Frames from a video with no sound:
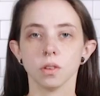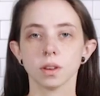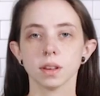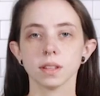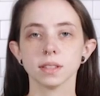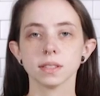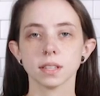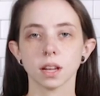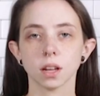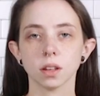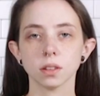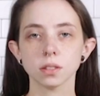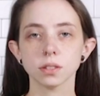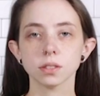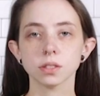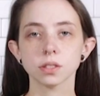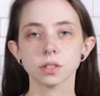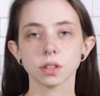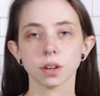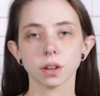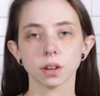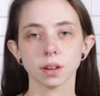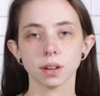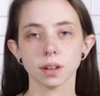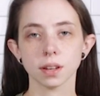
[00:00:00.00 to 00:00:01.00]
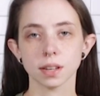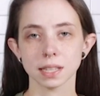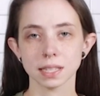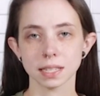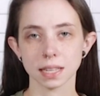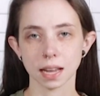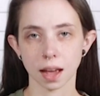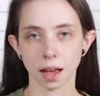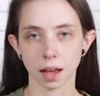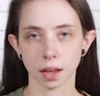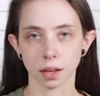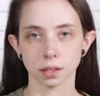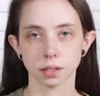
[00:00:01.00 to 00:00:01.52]
You can tell your starter is
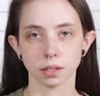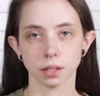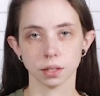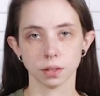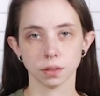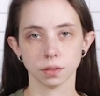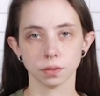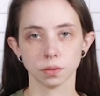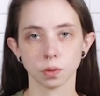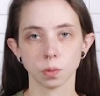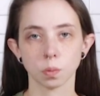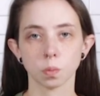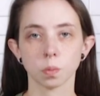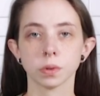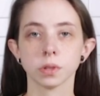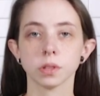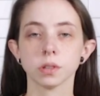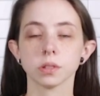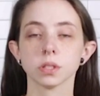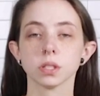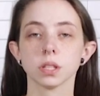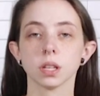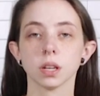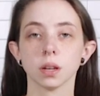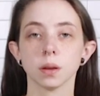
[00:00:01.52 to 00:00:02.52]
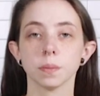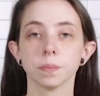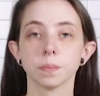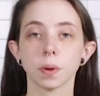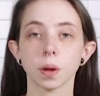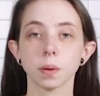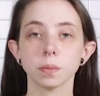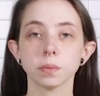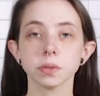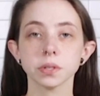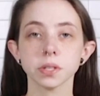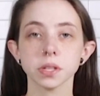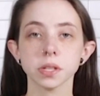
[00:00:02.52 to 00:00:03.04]
active when you're seeing
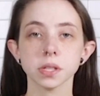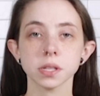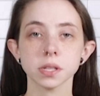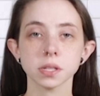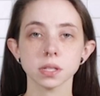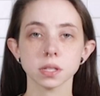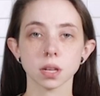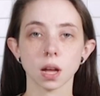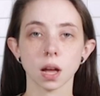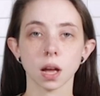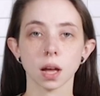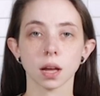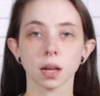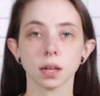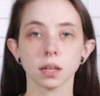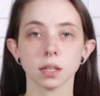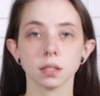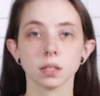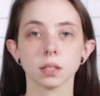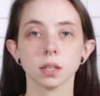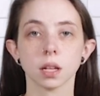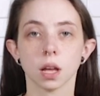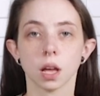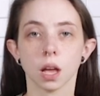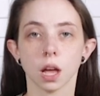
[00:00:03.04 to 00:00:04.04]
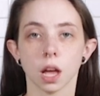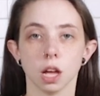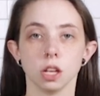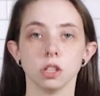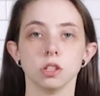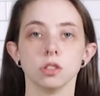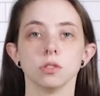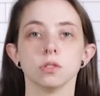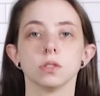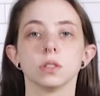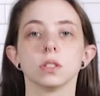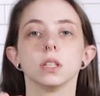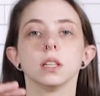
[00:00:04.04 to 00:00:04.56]
bubbles in the sides
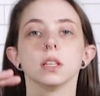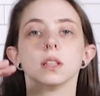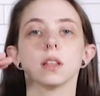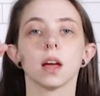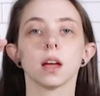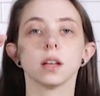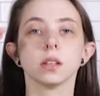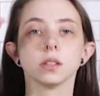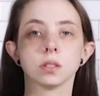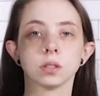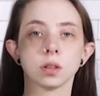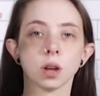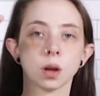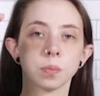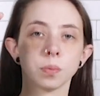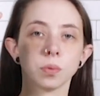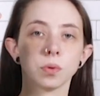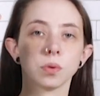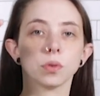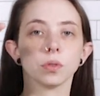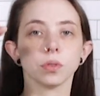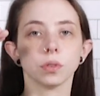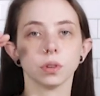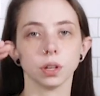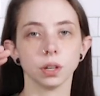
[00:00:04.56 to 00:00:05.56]
and you see that double